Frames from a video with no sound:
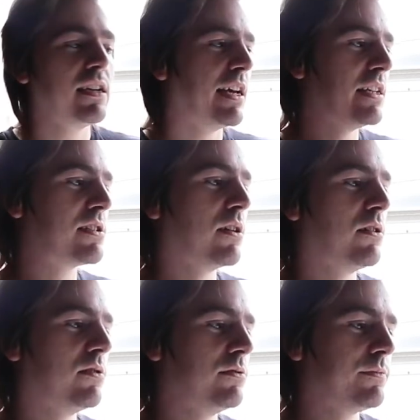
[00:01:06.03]
And
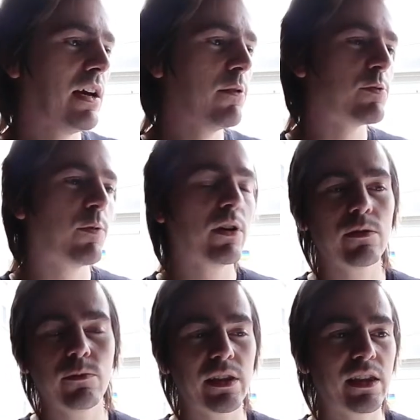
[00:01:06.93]
so I was
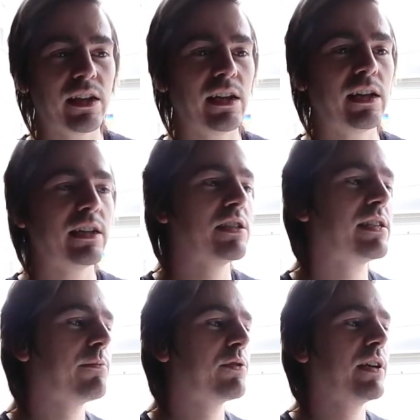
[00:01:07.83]
working with it and I just
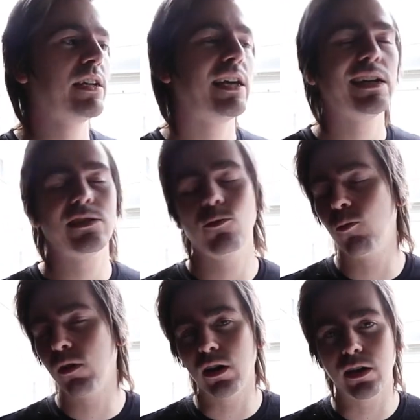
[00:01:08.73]
kept trying to get it to
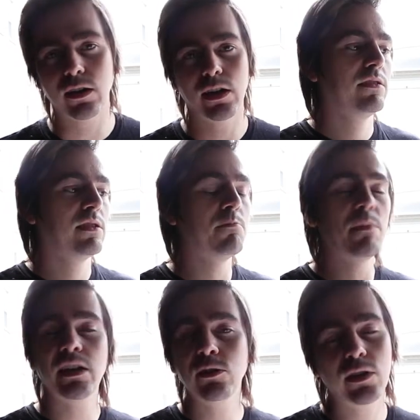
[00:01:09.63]
work. The
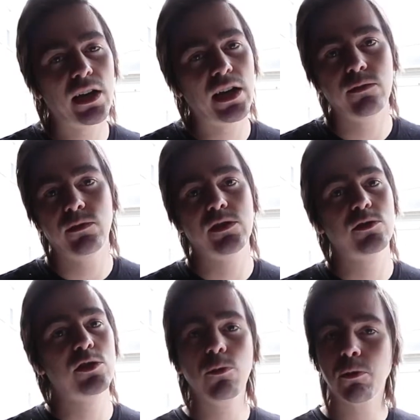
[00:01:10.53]
menu guide was
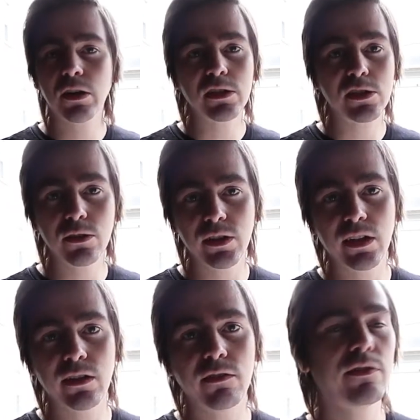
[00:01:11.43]
super
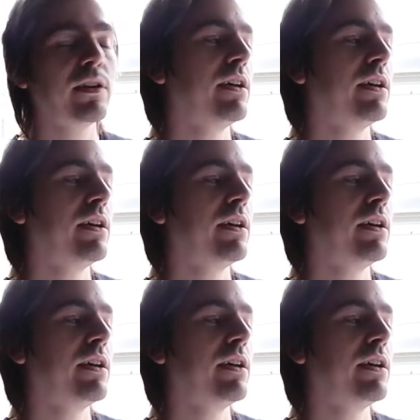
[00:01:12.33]
intuitive.